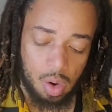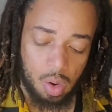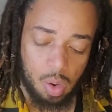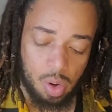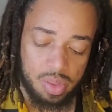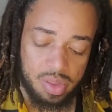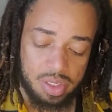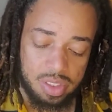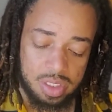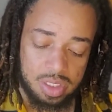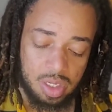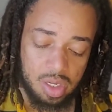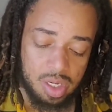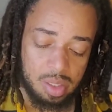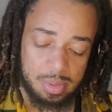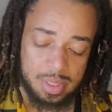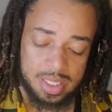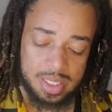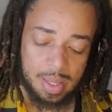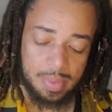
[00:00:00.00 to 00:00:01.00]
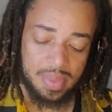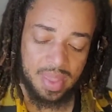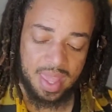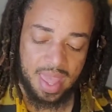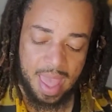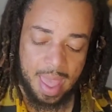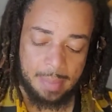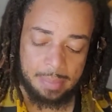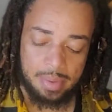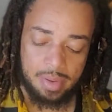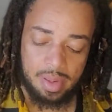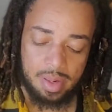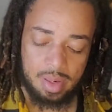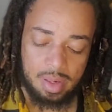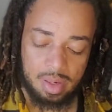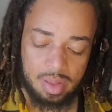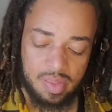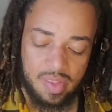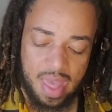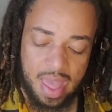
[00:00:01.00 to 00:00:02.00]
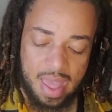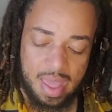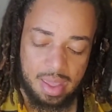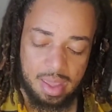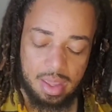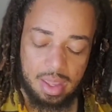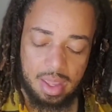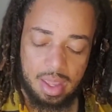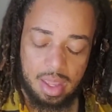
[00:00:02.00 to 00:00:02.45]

or there's going to be something happen that